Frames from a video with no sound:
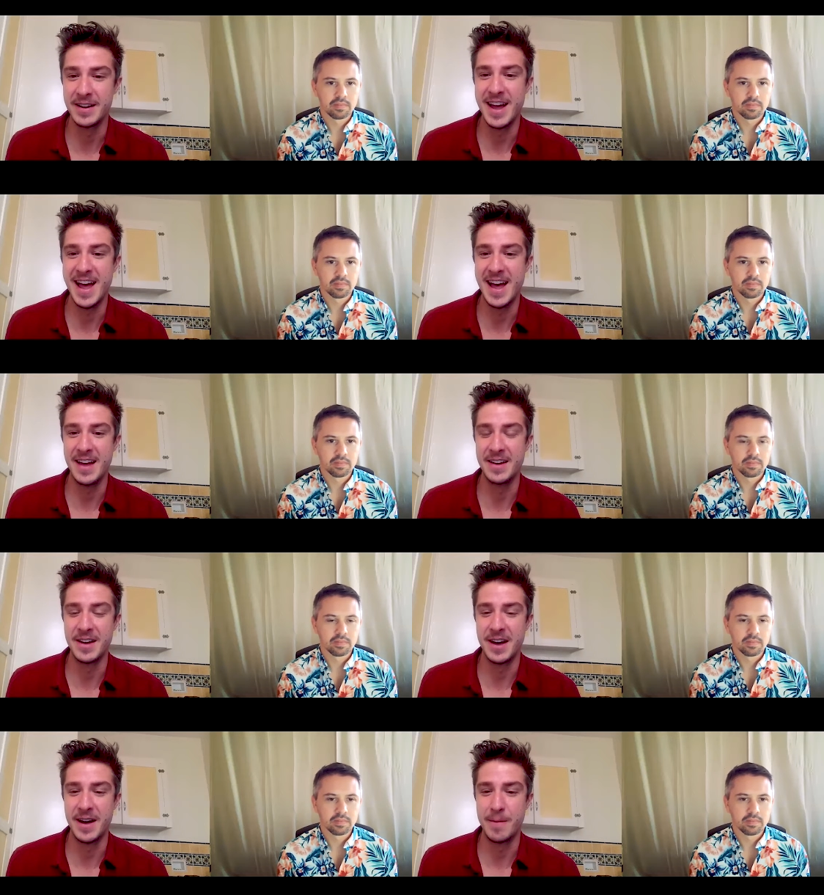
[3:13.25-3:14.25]
Speaker 1: and
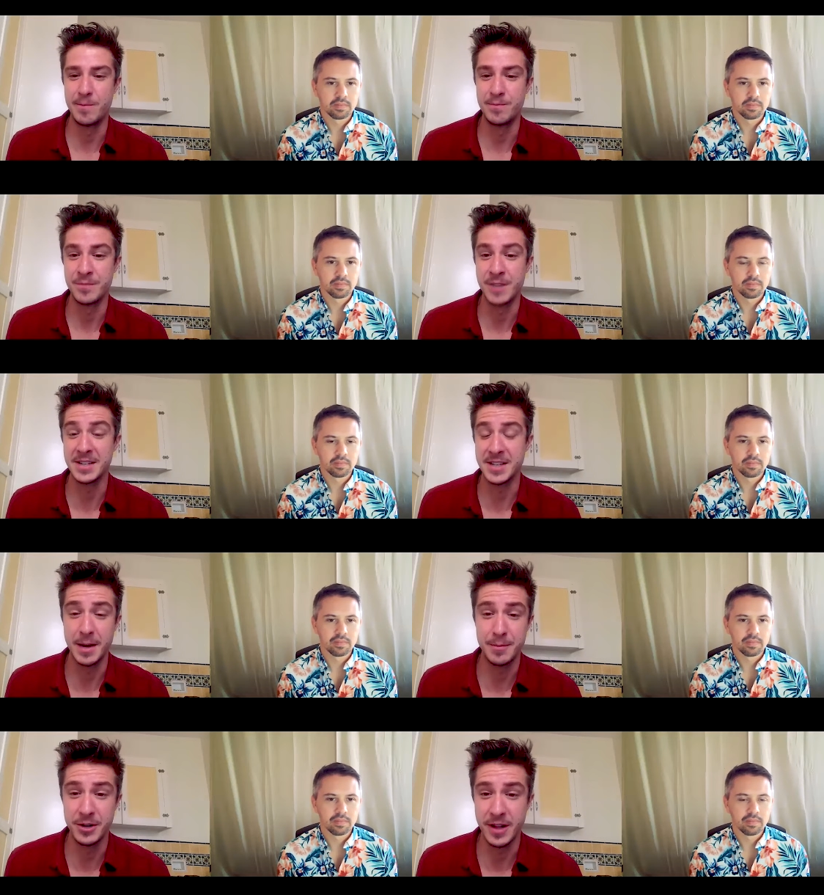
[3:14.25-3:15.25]
set
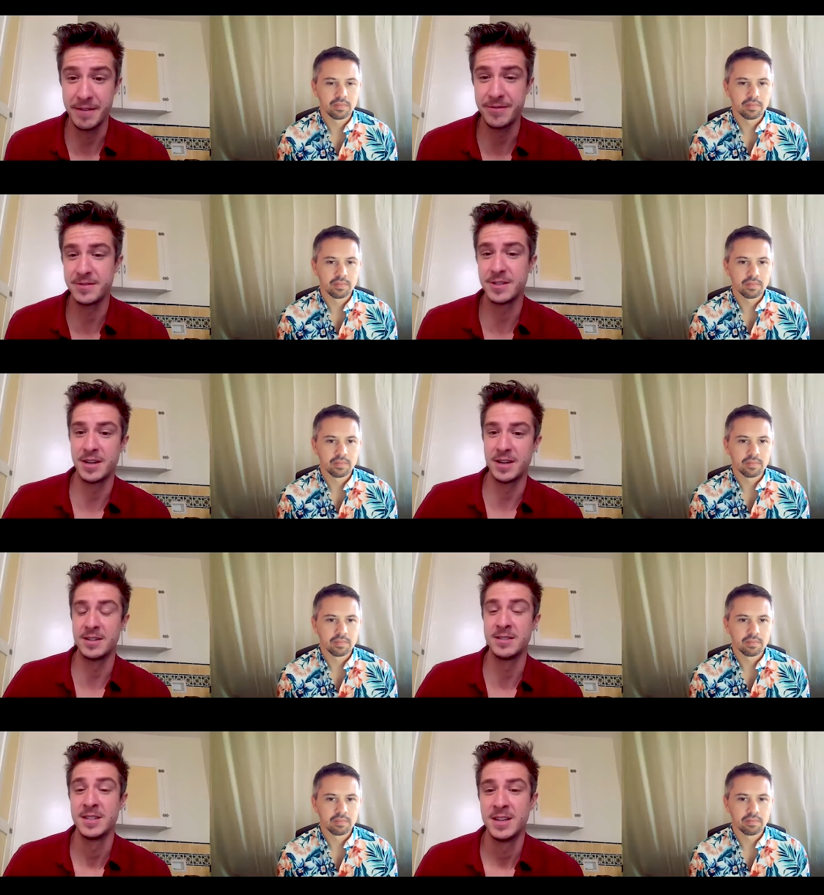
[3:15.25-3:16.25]
up your life
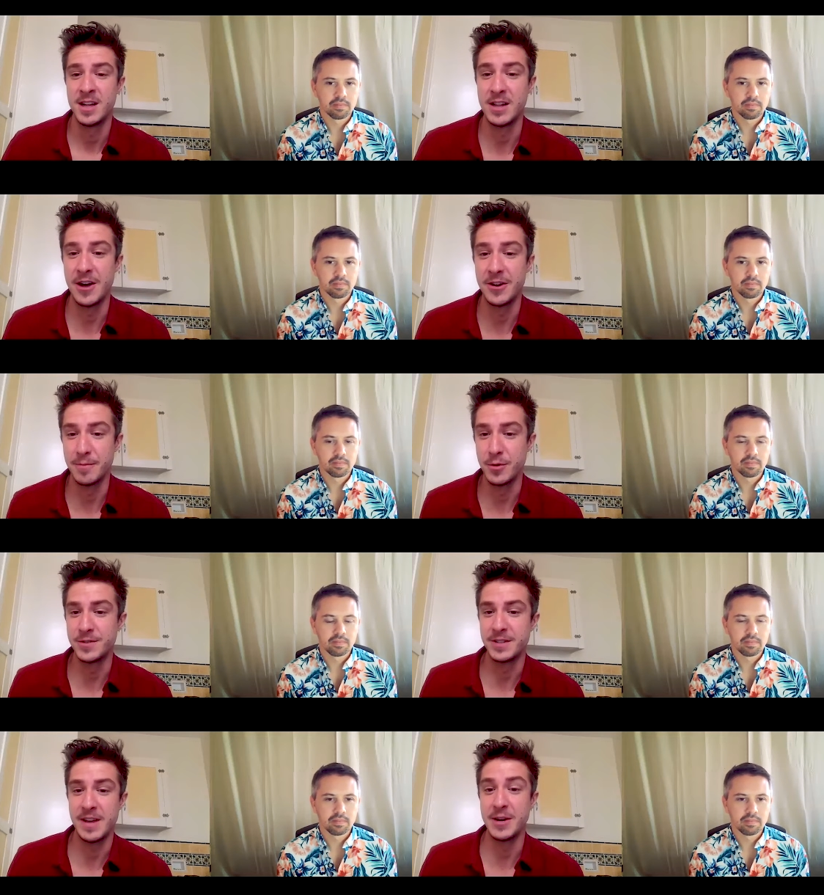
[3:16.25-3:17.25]
to allow you to move
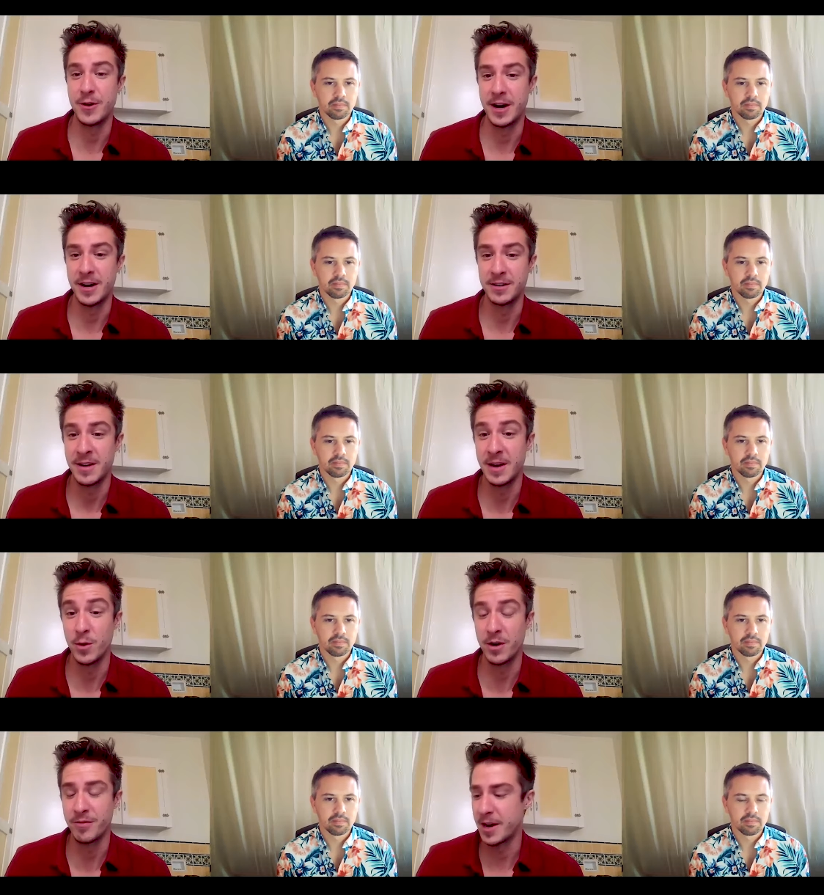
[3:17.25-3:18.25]
anywhere and
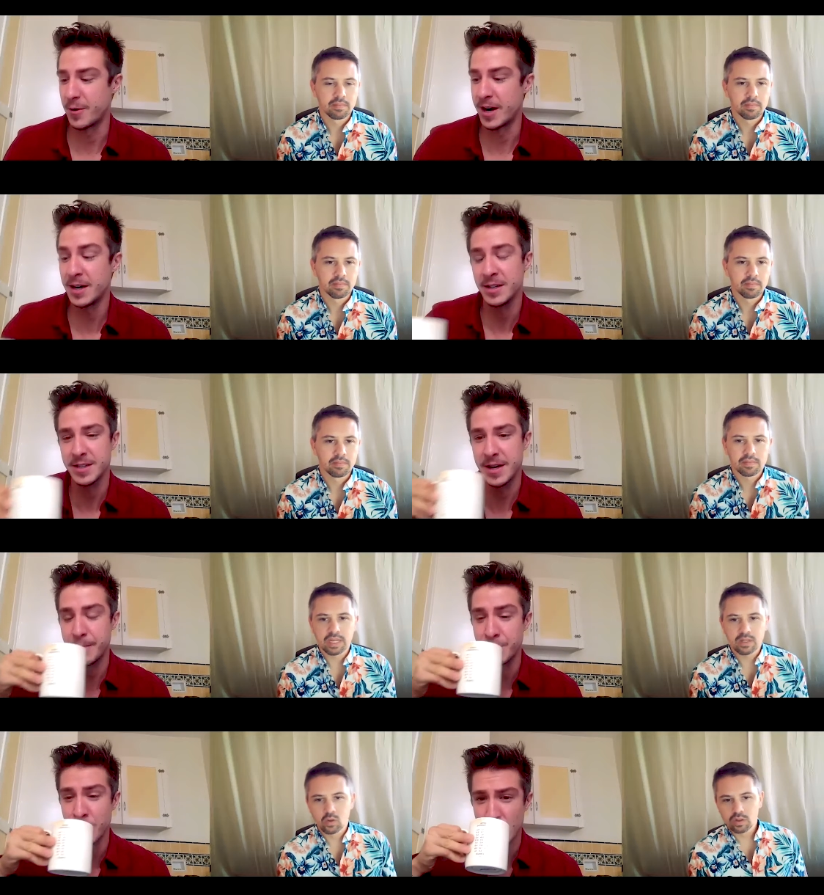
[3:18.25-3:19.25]
work from anywhere. So.
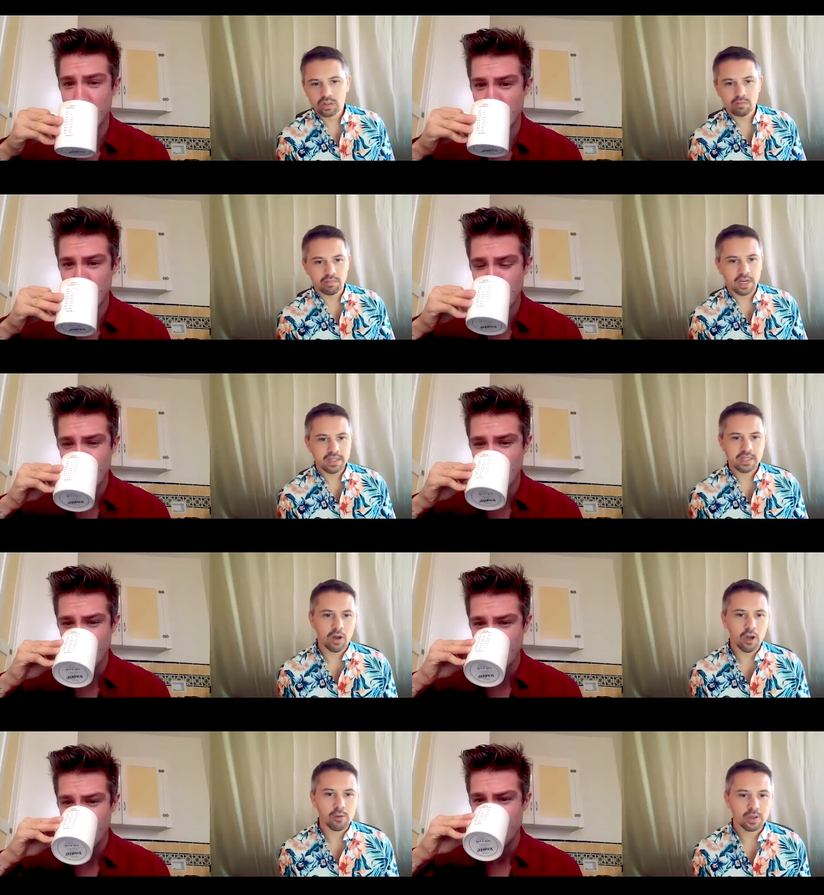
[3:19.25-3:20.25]
Speaker 2: That's awesome. I still
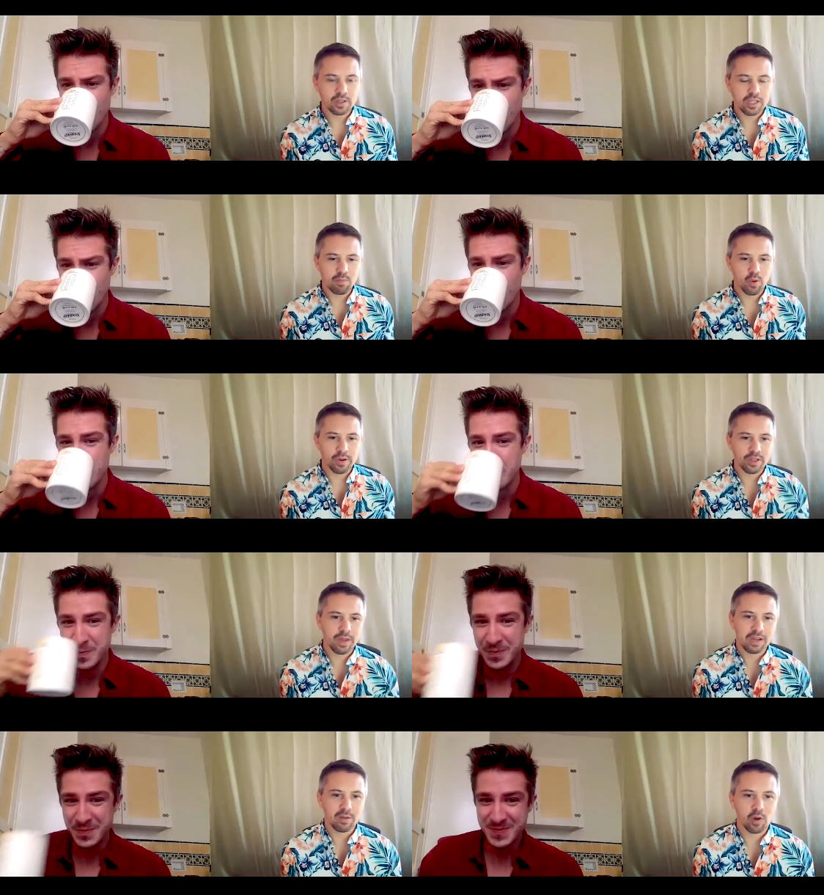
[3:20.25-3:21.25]
hope to at some point to be
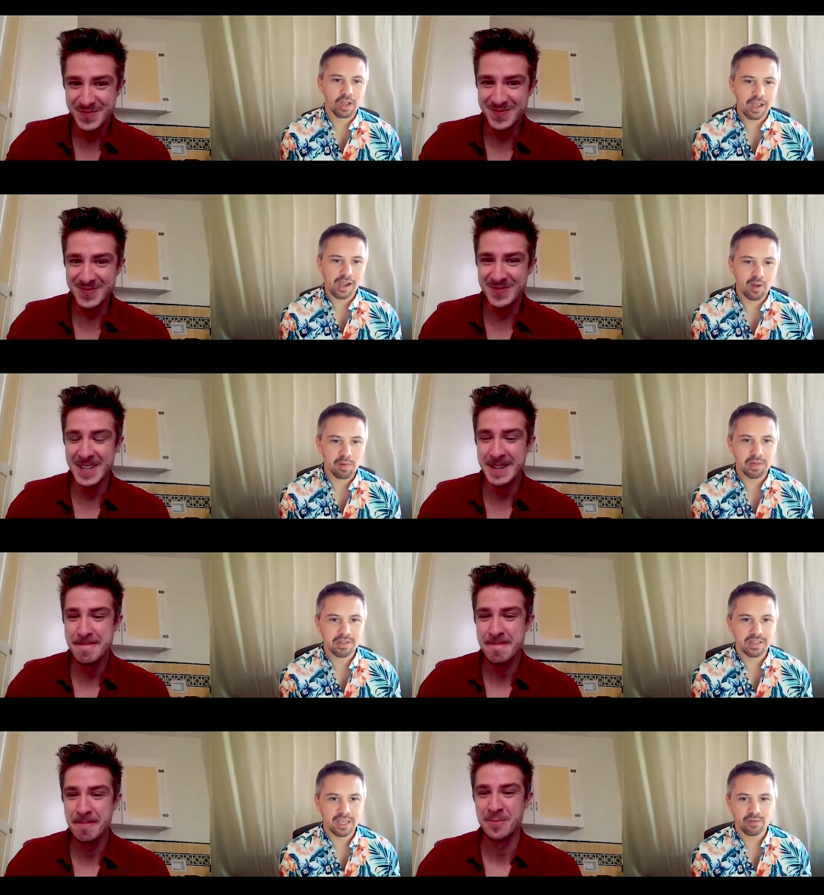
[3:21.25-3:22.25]
able to be working a couple of
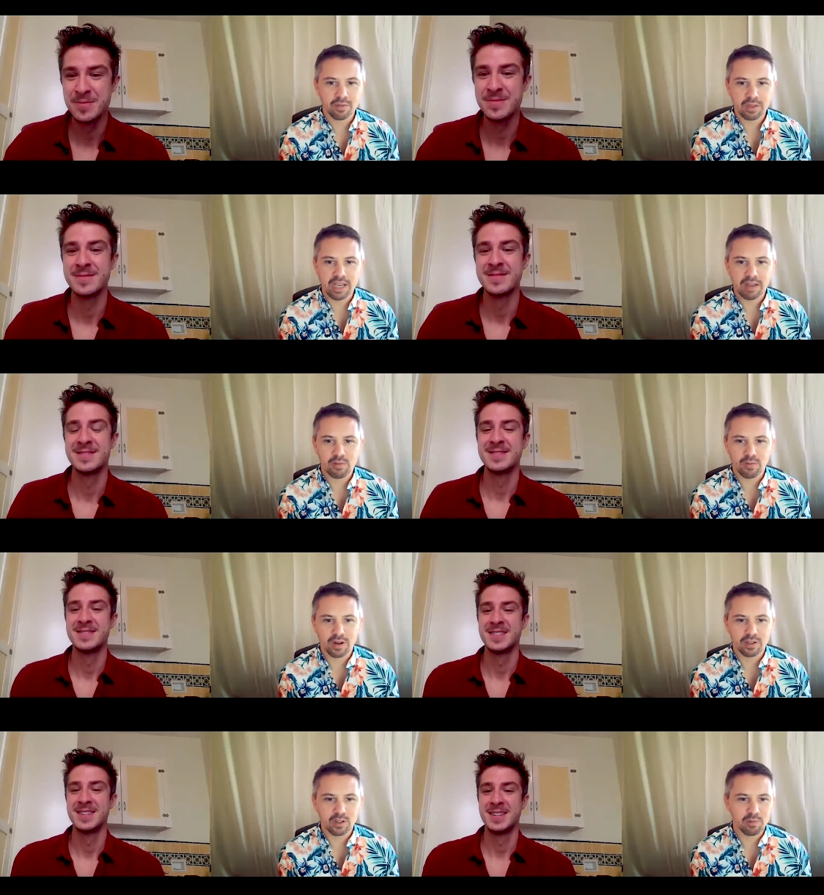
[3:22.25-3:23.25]
months a year from the south of
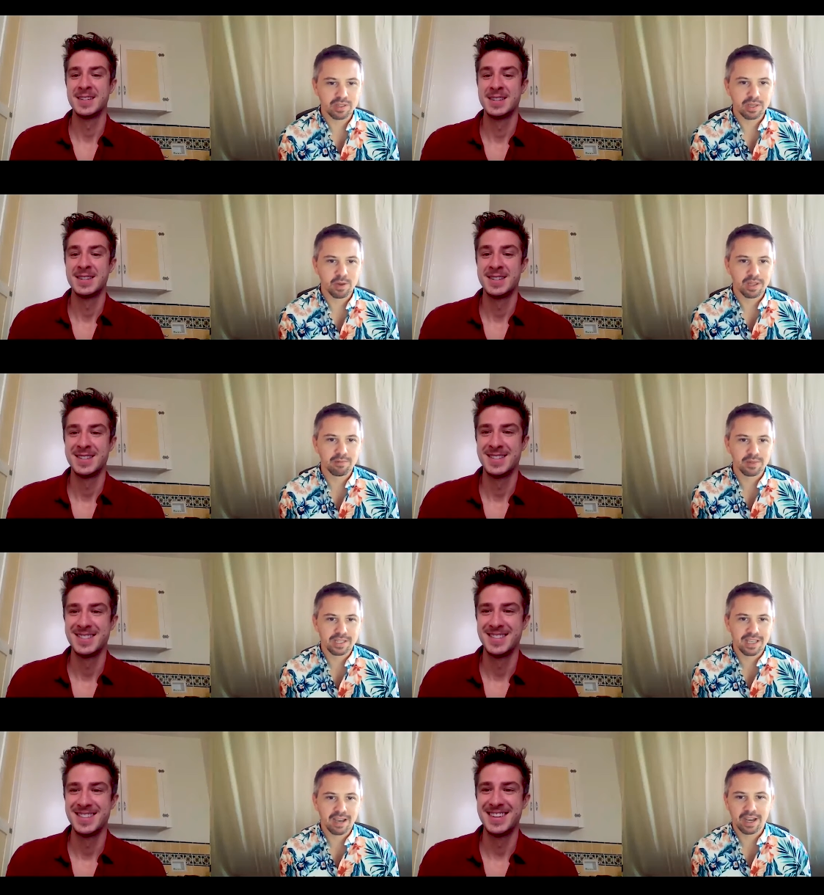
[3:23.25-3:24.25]
France, but we'll
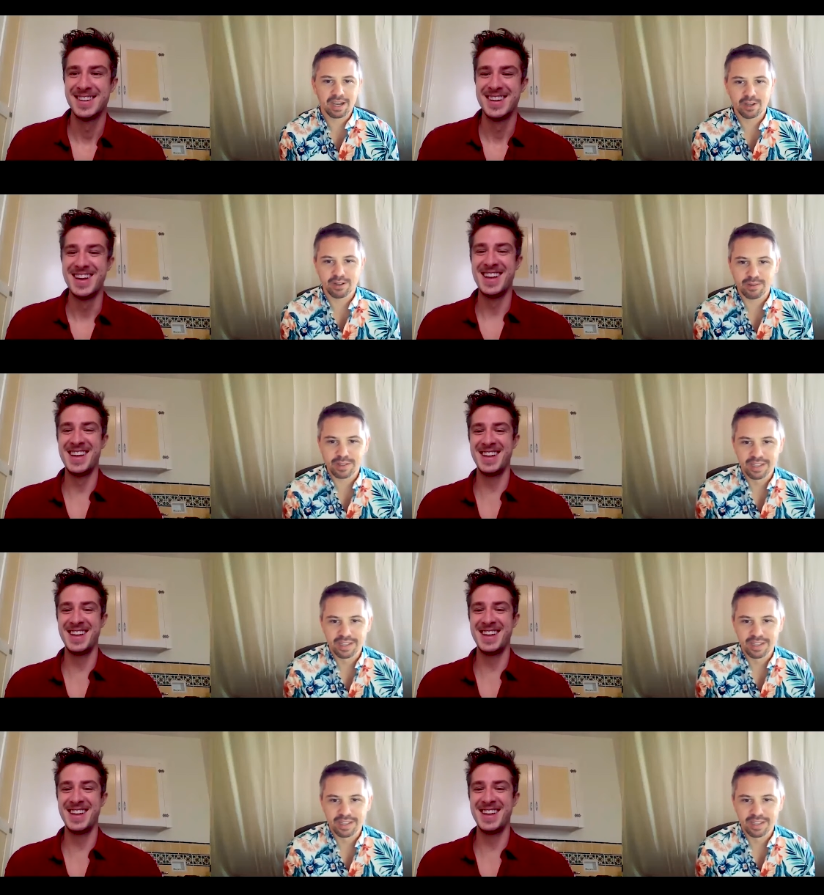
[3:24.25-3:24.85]
see how that goes.